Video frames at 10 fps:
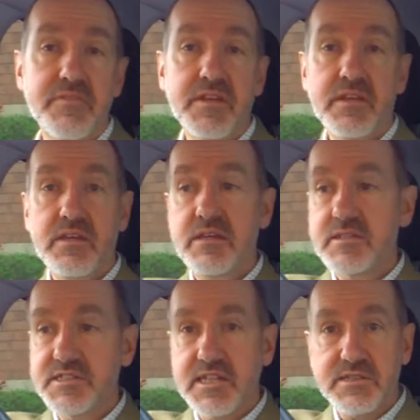the
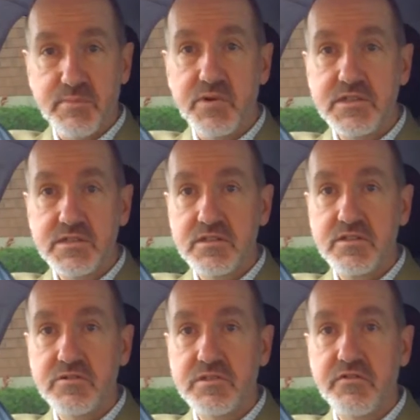set point that
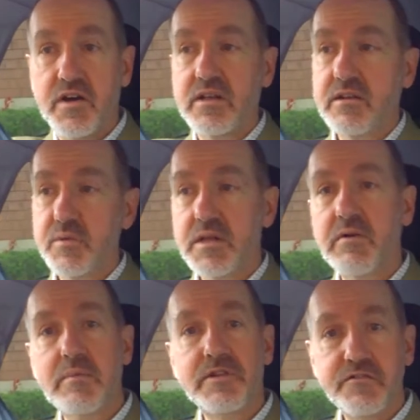you're defining will
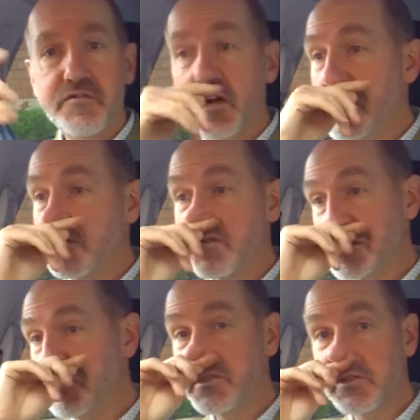go up in 5,
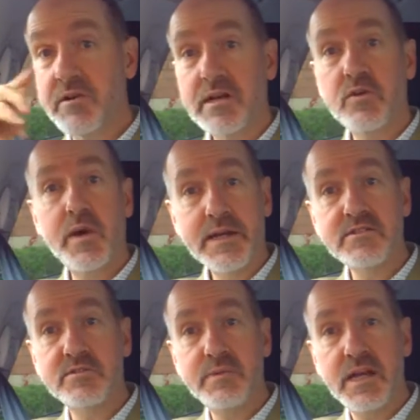so it's quite quick
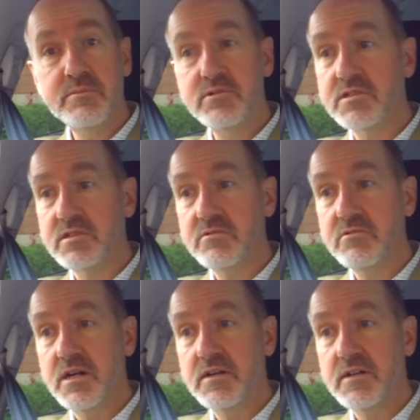to be able
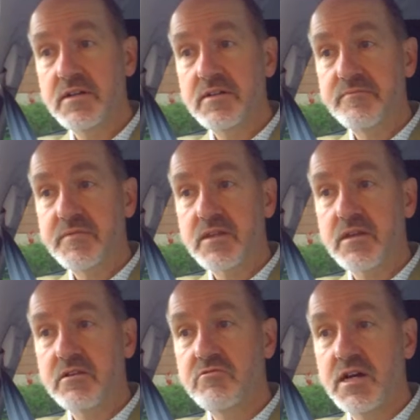to
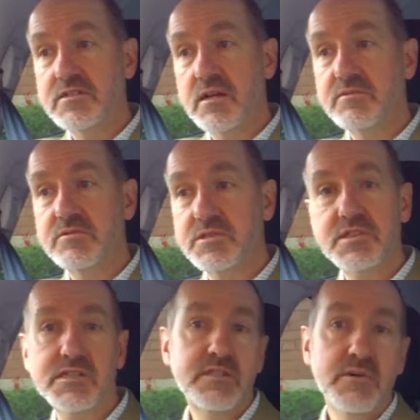go right up to a
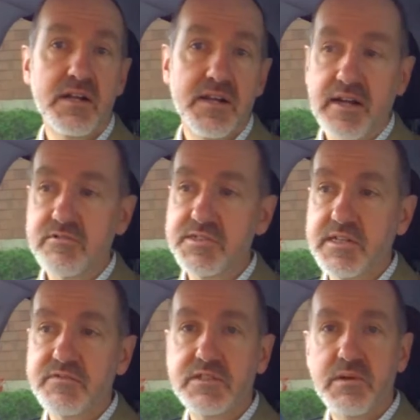60 mile an hour or
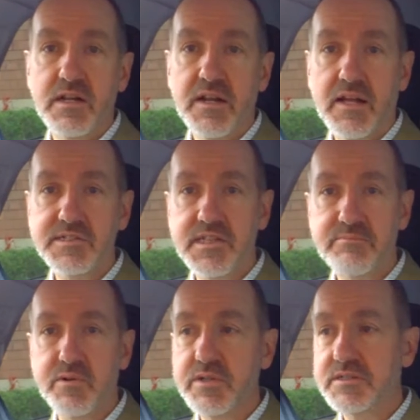70 mile an hour set
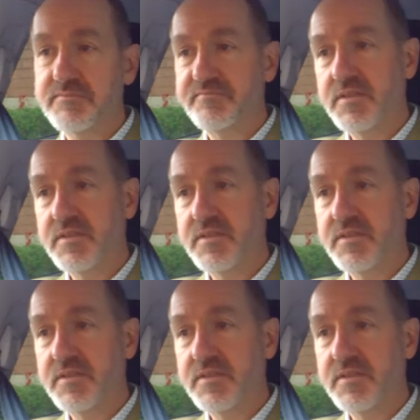point.